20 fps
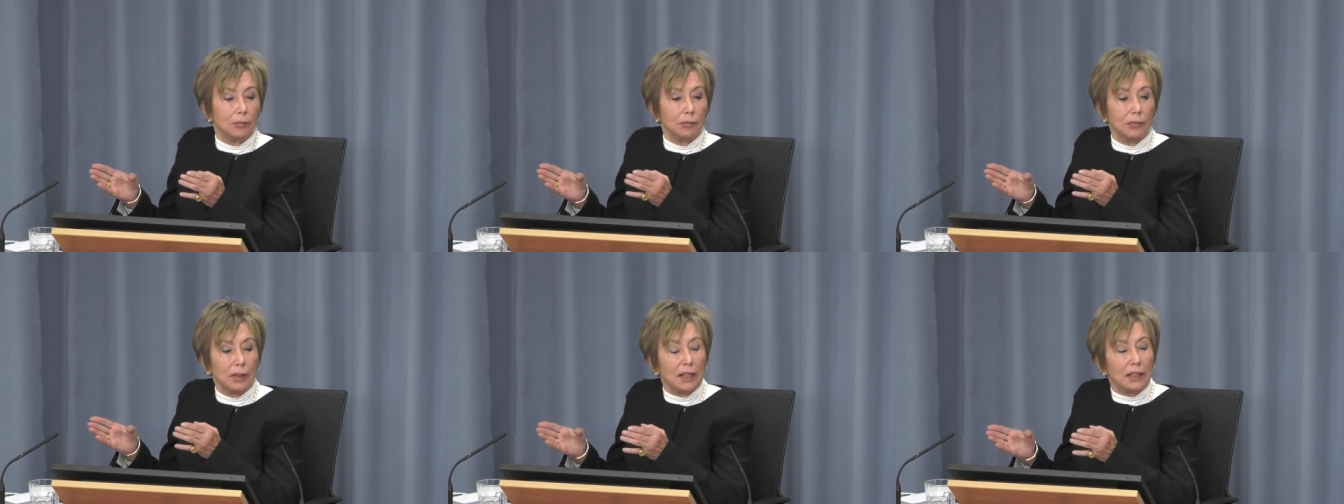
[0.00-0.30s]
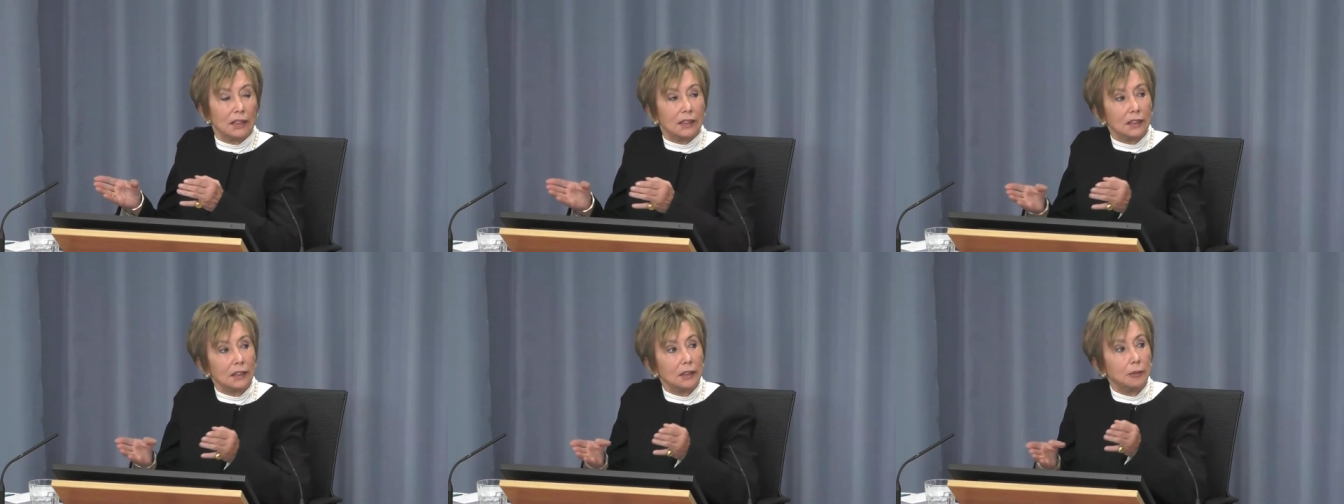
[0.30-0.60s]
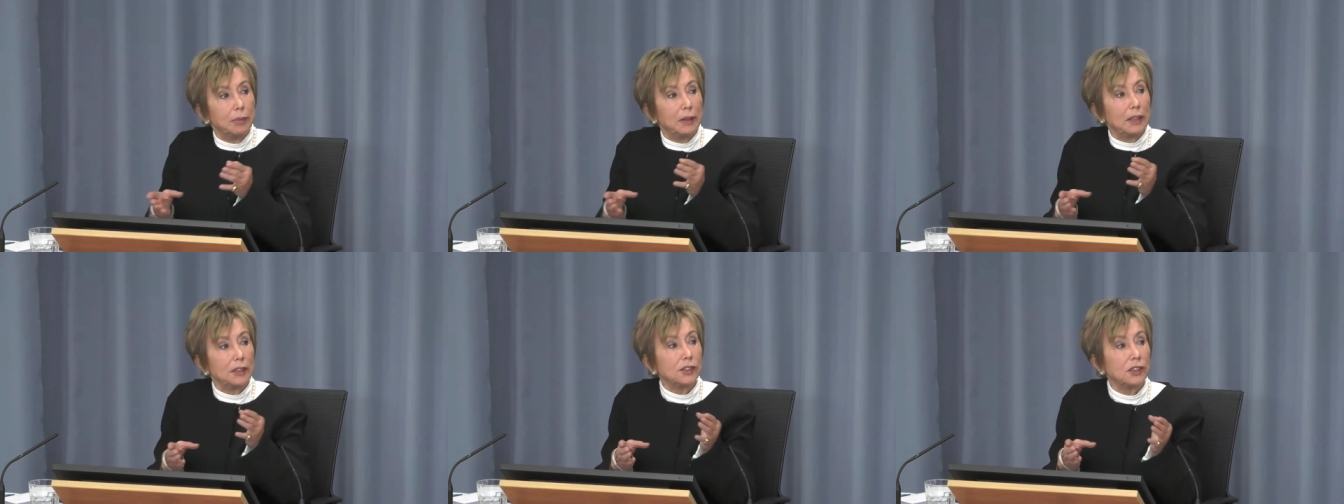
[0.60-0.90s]

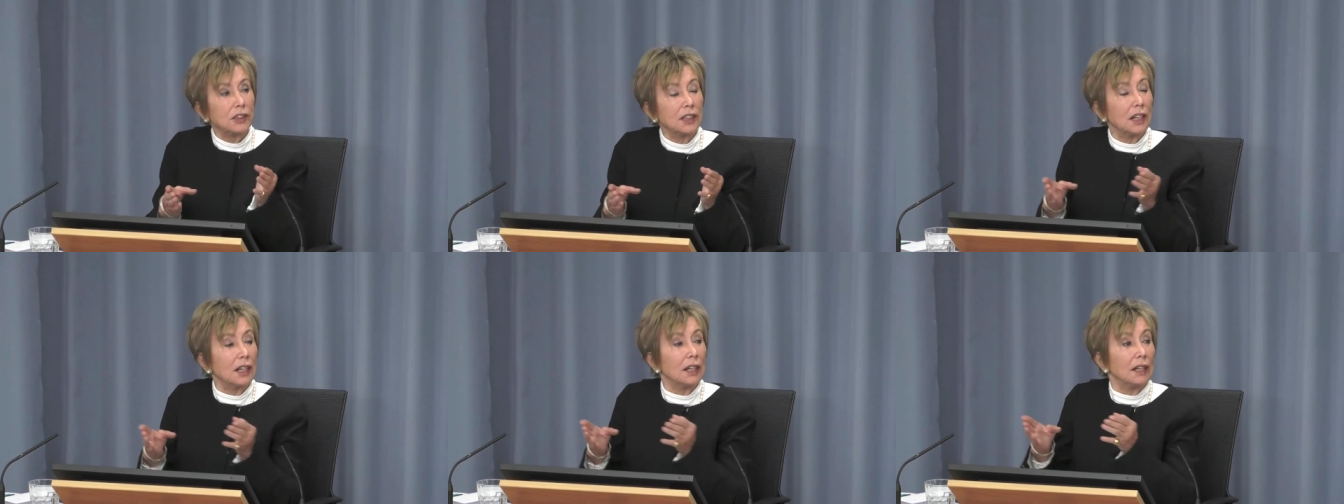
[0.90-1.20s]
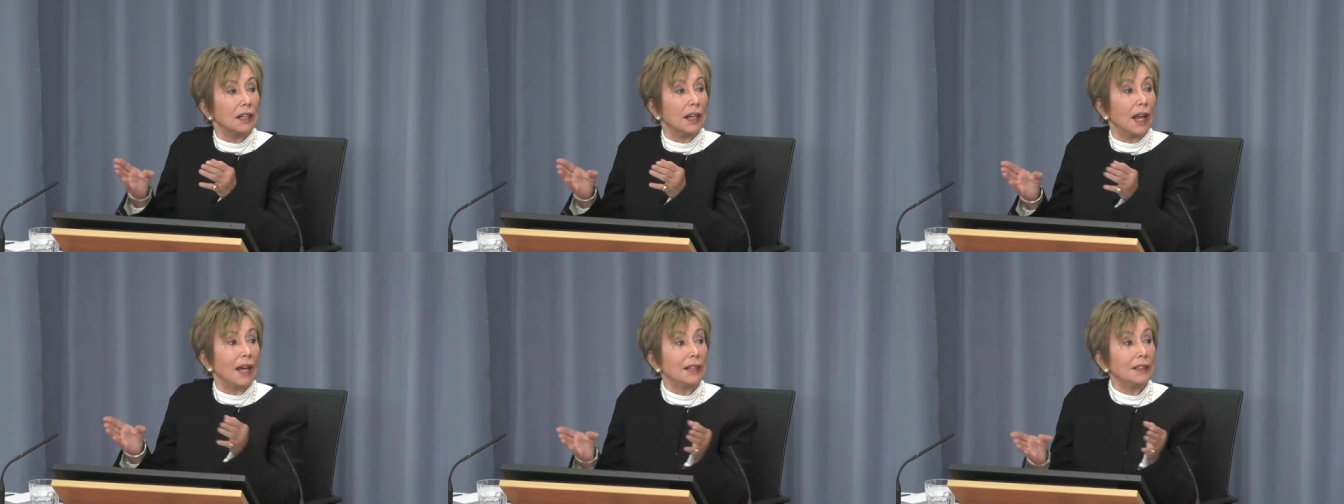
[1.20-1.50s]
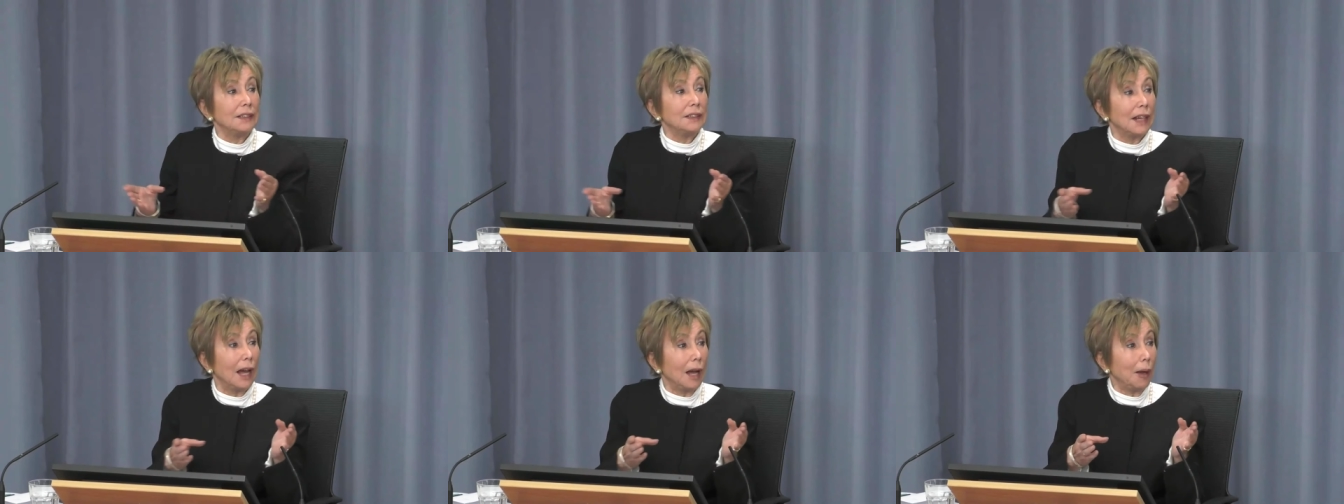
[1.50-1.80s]
military personnel
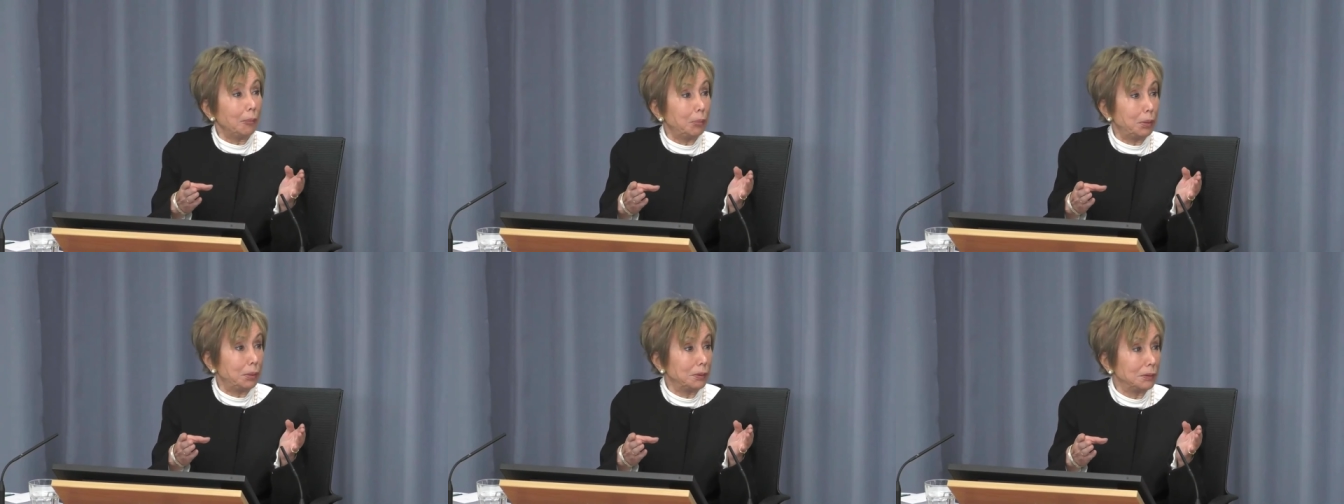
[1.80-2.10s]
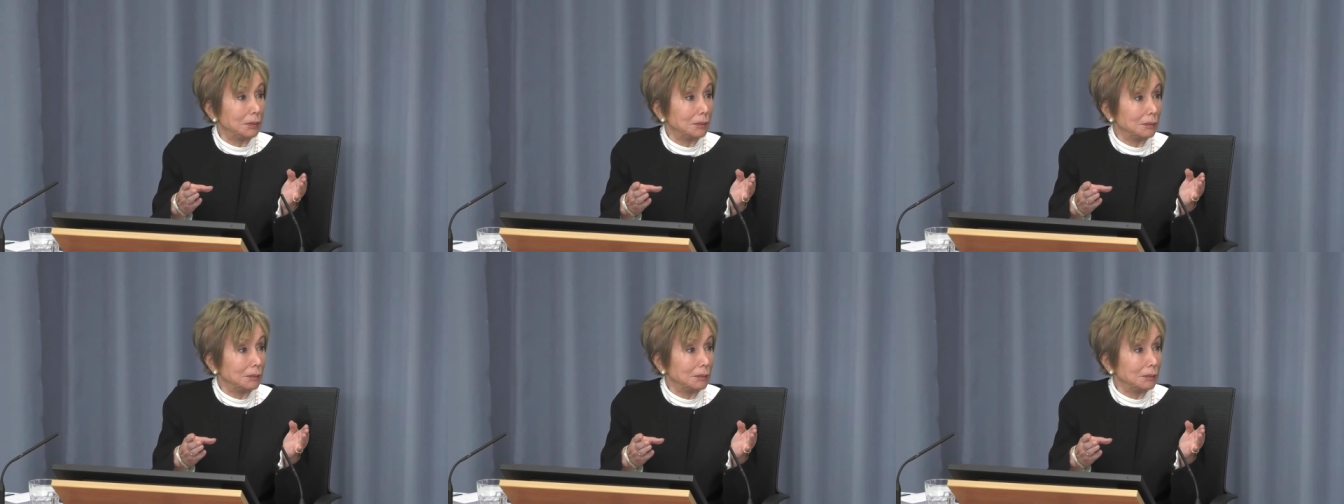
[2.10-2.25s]
lined up